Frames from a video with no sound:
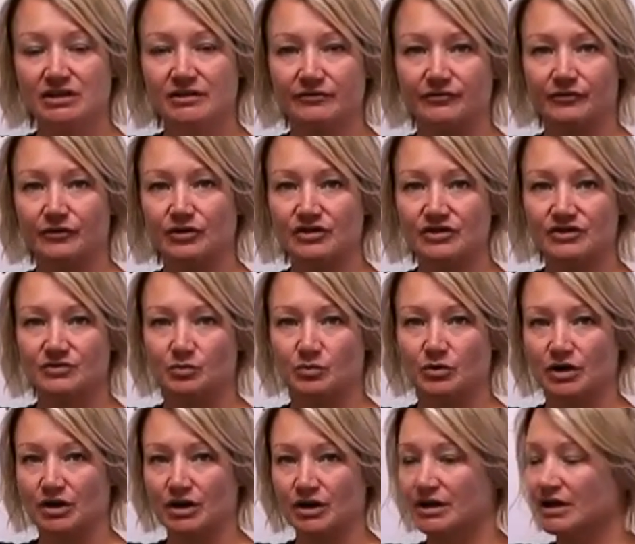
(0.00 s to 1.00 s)
the first
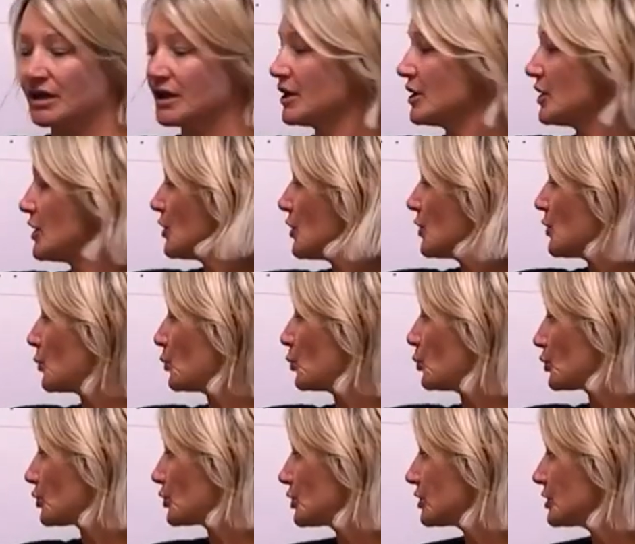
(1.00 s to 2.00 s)
word.
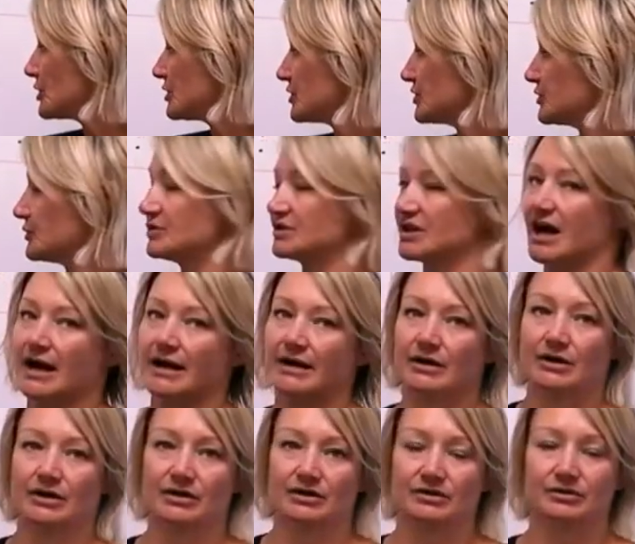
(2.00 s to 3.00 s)
Were you
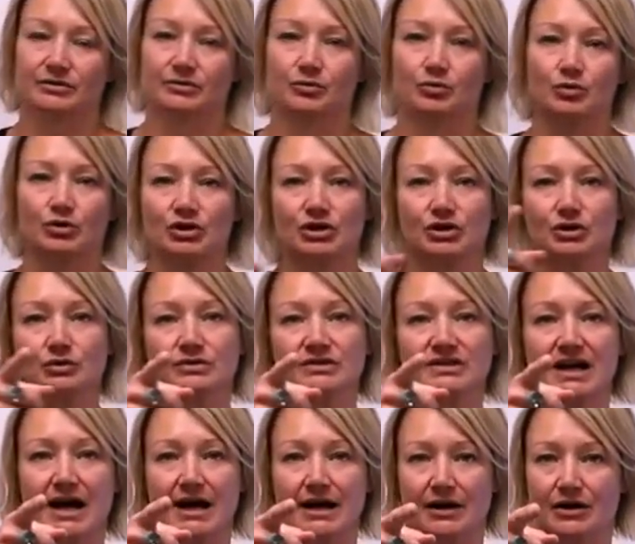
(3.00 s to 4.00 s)
tired? Were you
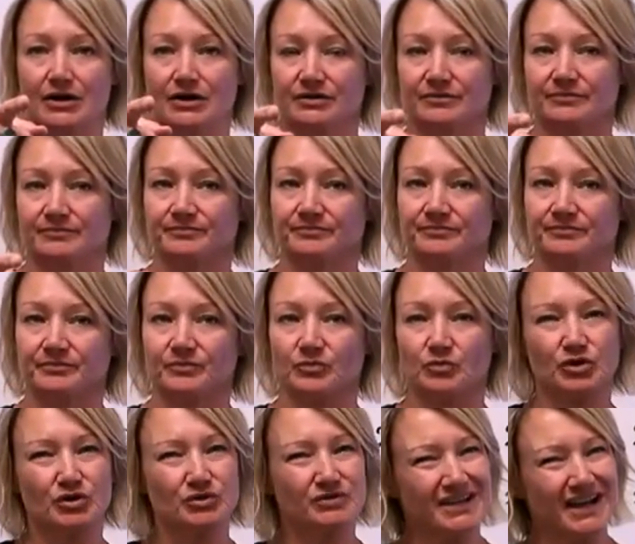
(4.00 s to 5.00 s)
tired? Were
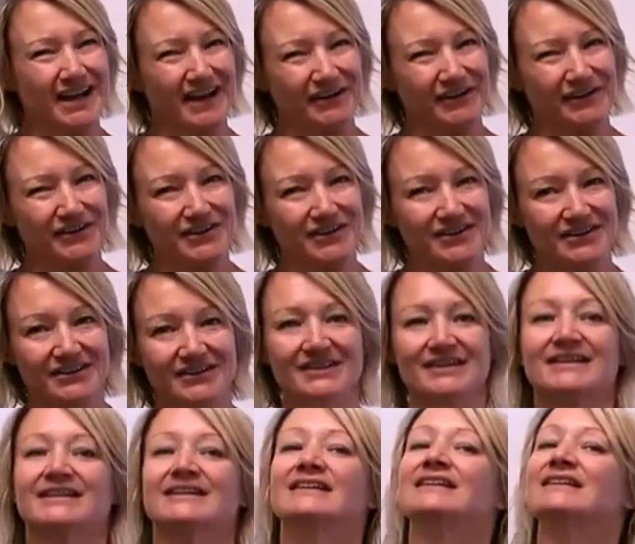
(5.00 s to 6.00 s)
you tired?
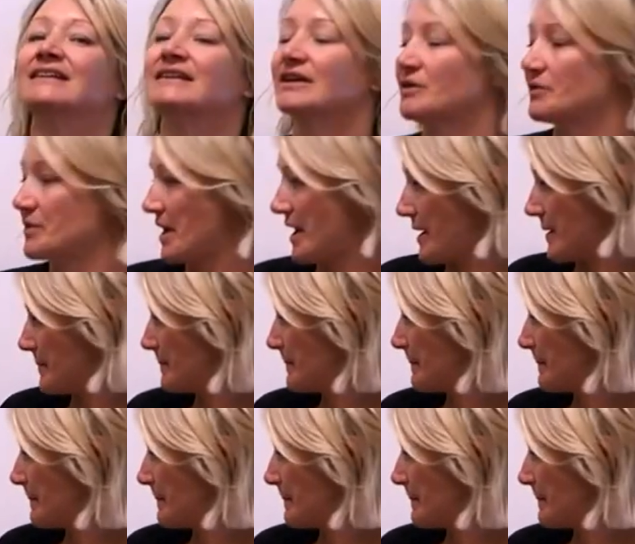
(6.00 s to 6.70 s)
Okay.